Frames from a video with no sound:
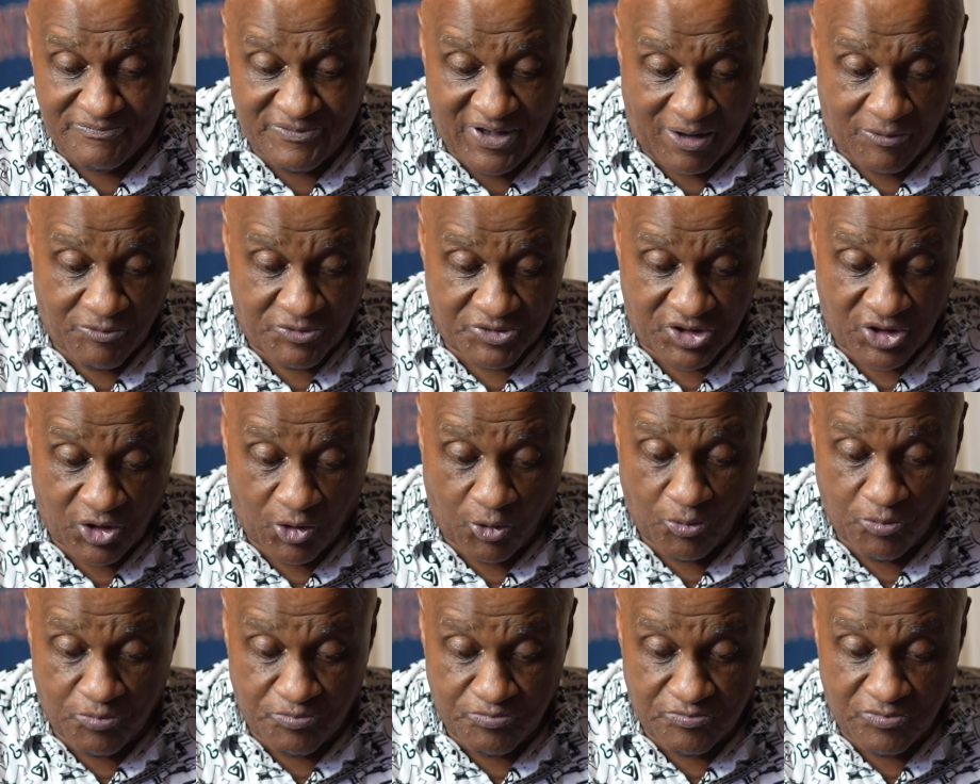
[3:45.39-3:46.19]
That would
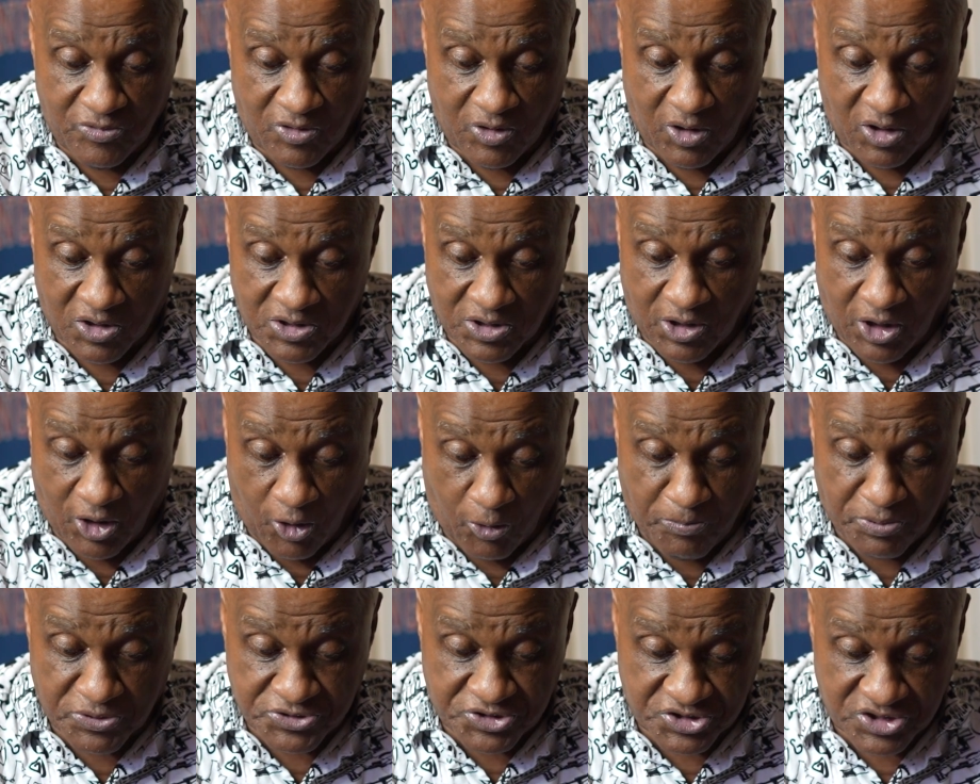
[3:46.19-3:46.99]
help
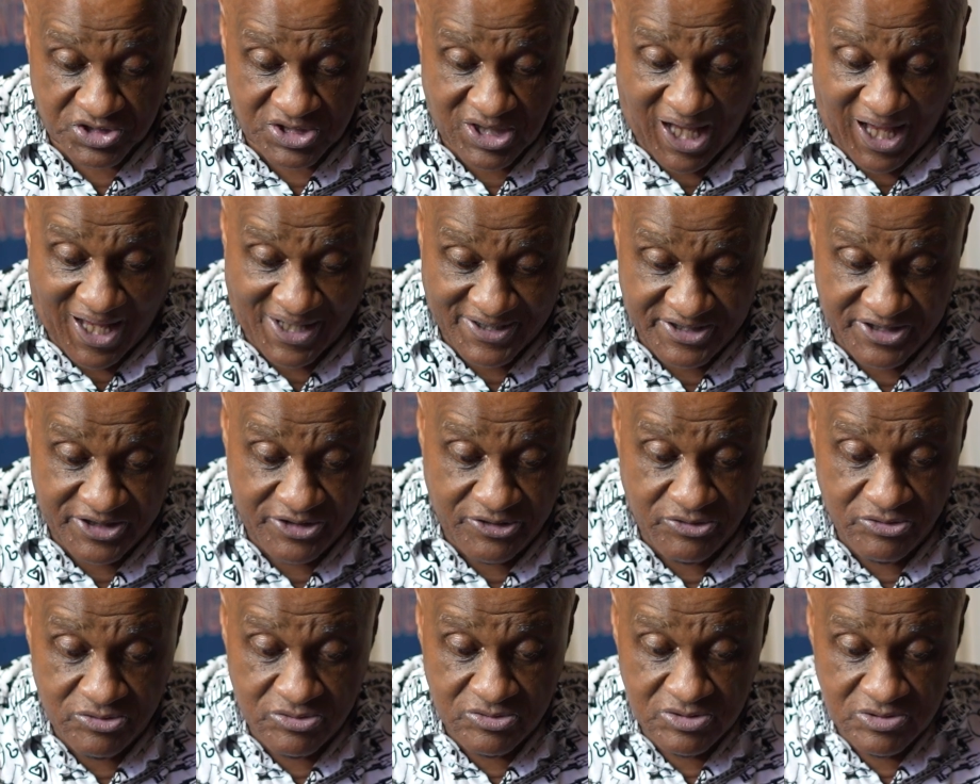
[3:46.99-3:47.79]
help us a lot
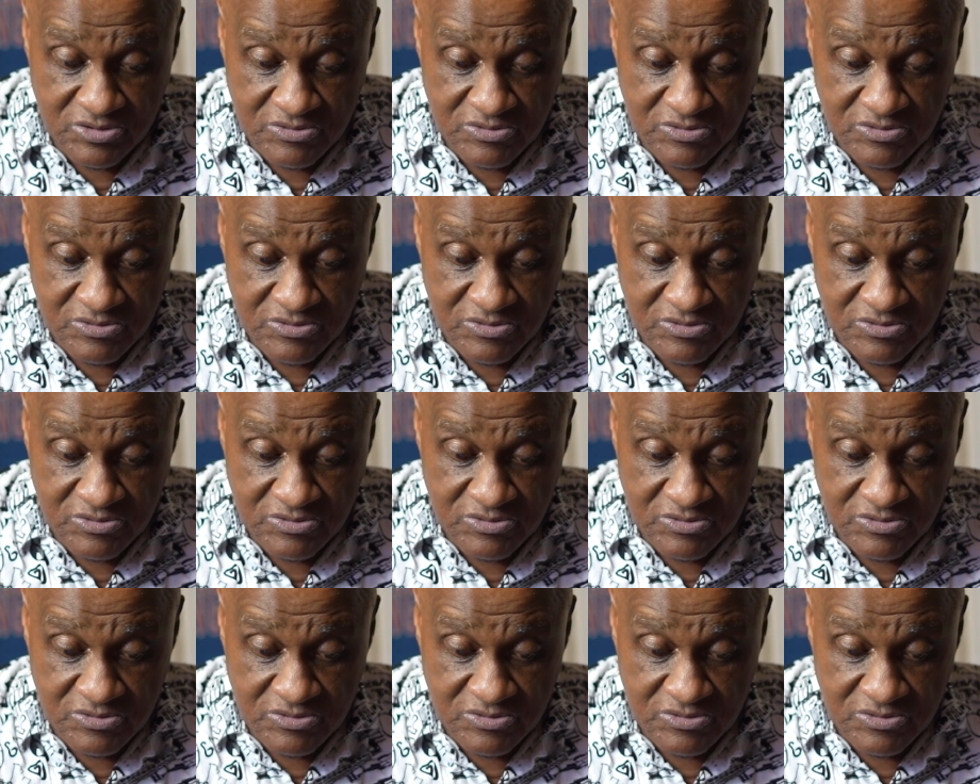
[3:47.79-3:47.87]
here.